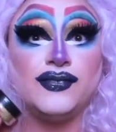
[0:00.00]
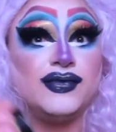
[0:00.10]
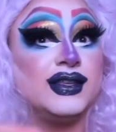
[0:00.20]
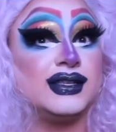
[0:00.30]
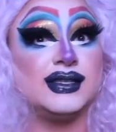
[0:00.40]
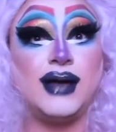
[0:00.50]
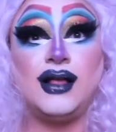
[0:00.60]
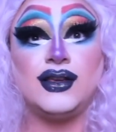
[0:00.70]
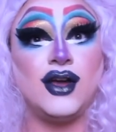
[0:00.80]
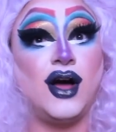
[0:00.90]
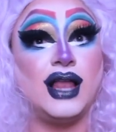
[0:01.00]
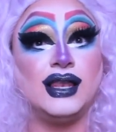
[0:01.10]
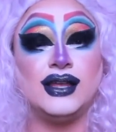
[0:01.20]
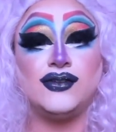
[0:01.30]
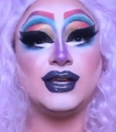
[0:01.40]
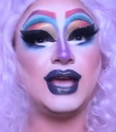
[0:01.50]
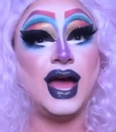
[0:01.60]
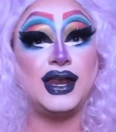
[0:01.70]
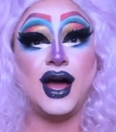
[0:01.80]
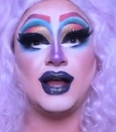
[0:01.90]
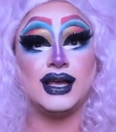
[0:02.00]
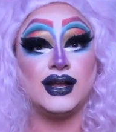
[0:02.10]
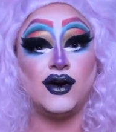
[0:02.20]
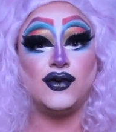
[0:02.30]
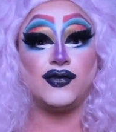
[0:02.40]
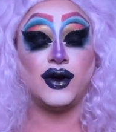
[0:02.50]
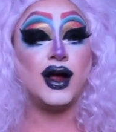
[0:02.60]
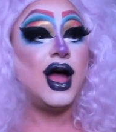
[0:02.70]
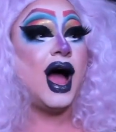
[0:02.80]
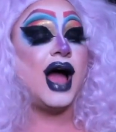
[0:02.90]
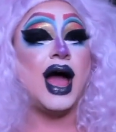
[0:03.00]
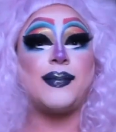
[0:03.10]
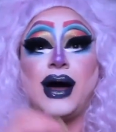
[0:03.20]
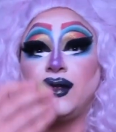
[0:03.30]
The smell, y'all, I literally cannot get over. I'm out